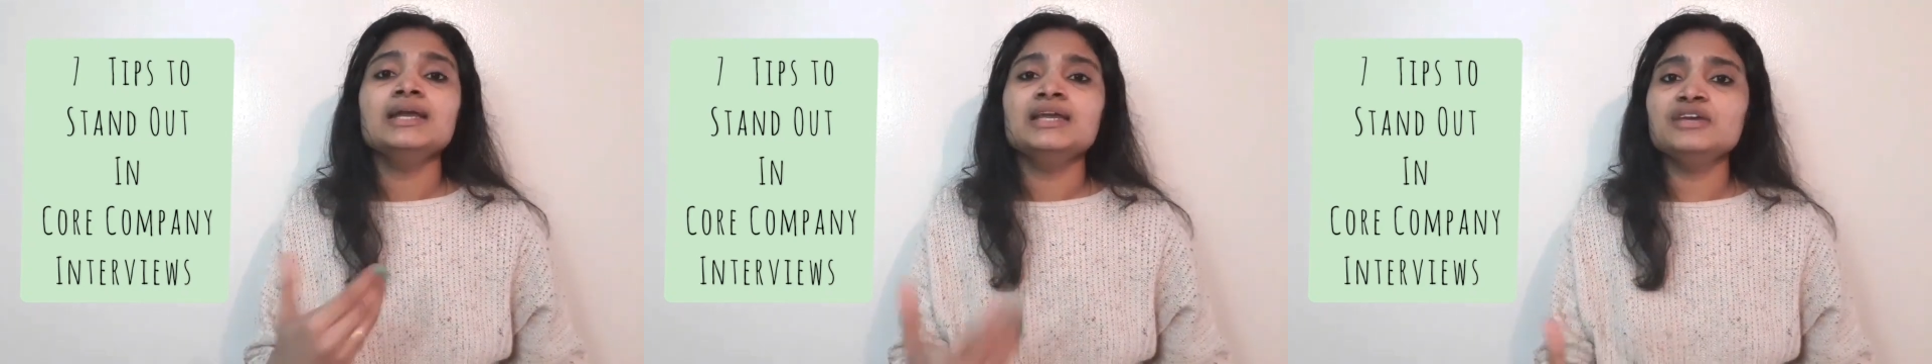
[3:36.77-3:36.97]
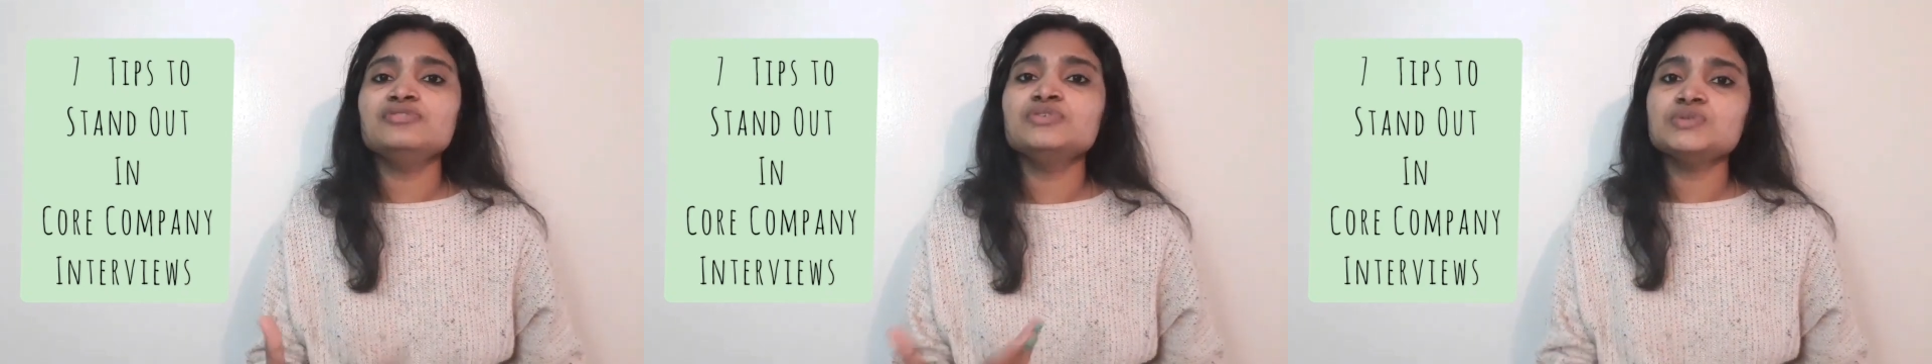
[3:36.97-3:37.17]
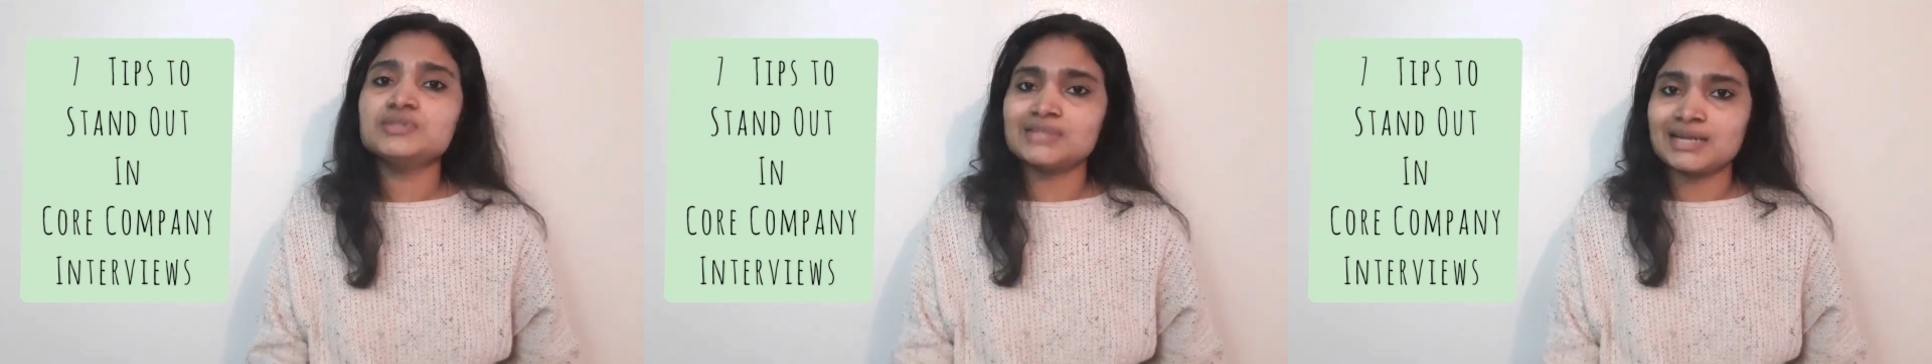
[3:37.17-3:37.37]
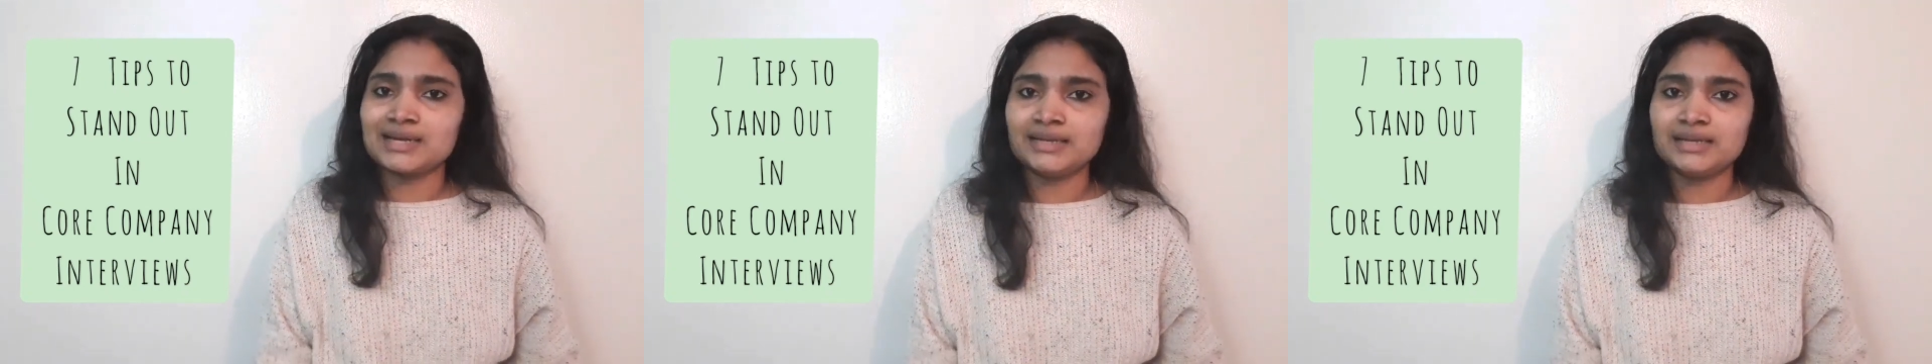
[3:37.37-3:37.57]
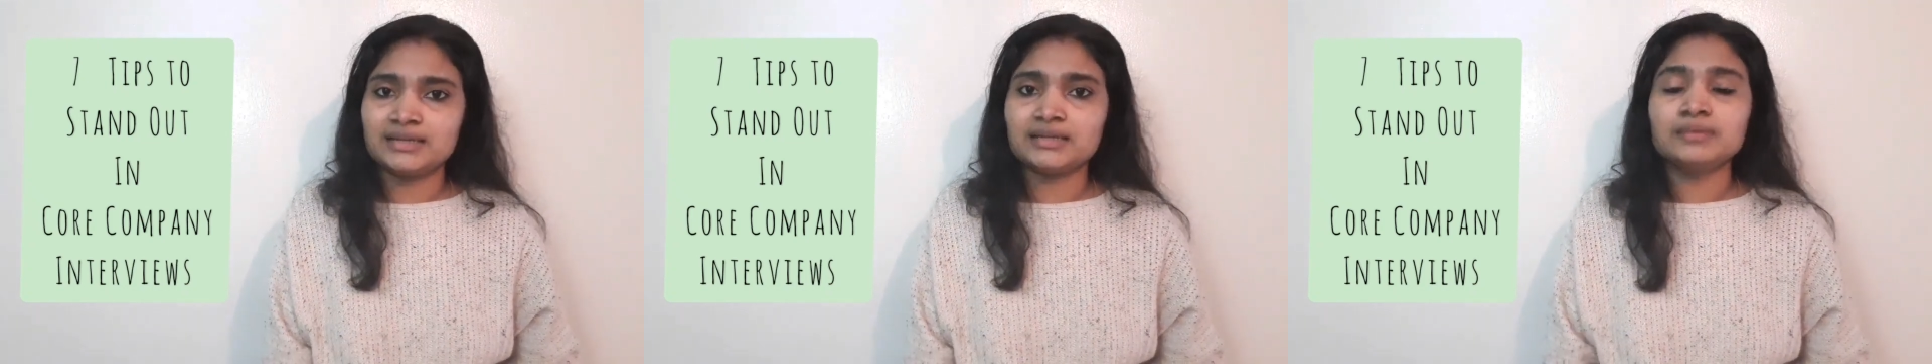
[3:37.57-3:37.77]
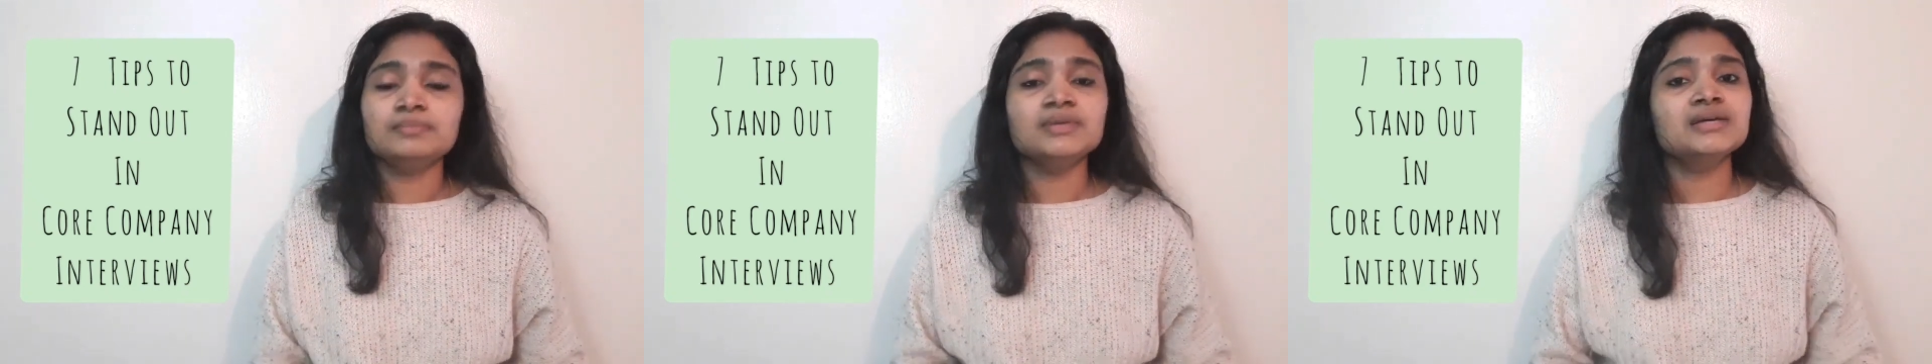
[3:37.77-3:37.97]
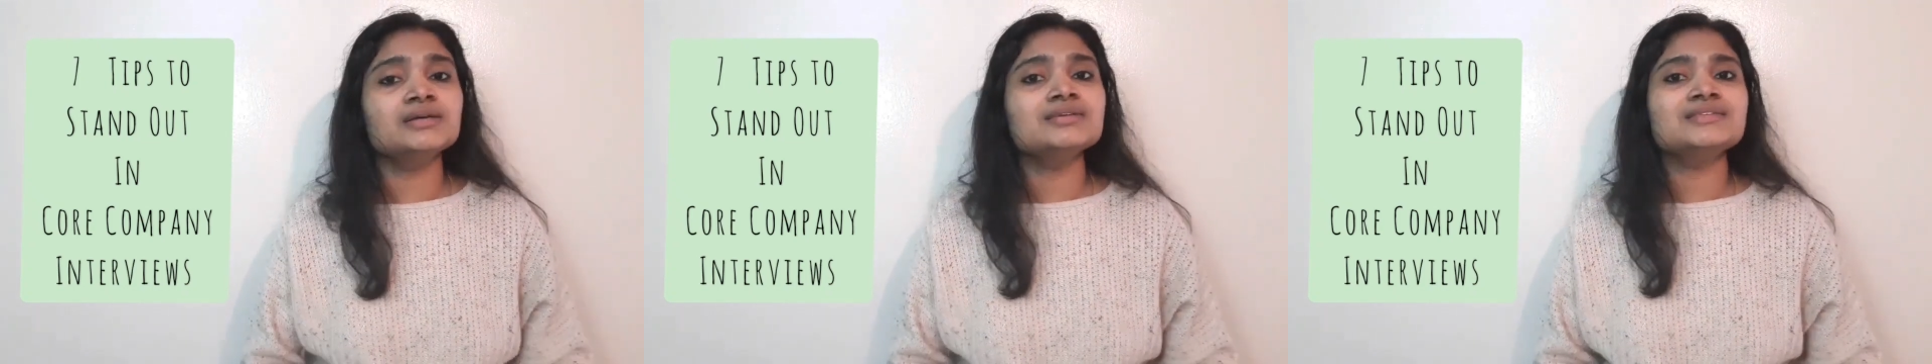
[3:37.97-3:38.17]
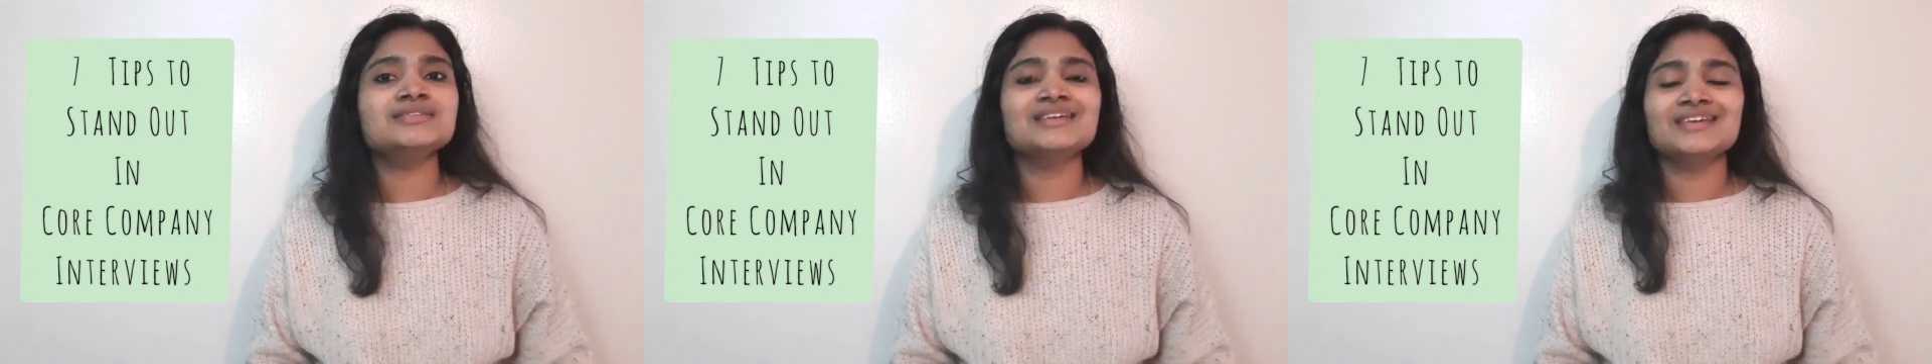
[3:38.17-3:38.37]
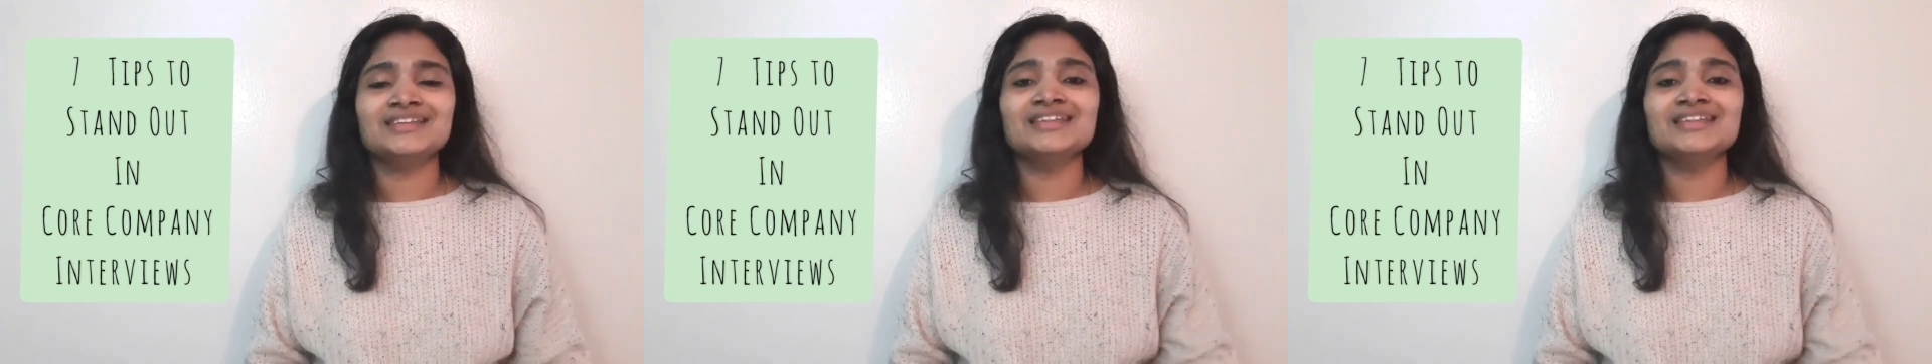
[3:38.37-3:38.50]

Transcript: if you study it because